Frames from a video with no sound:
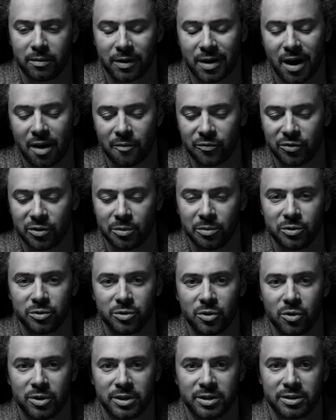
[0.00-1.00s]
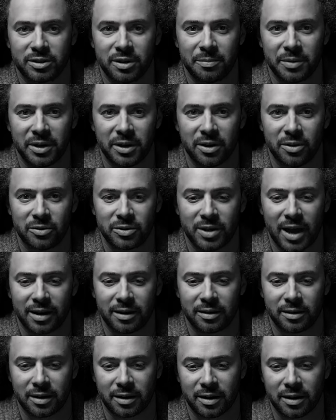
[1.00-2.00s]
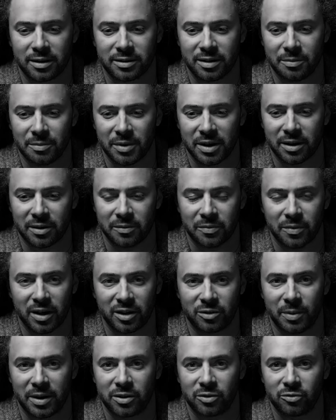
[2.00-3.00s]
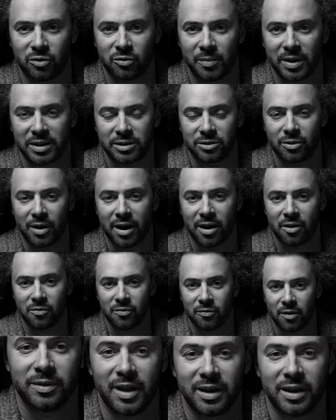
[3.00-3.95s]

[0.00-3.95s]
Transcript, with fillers: comfortable talking to somebody who's had a, a, similar experience with mental health.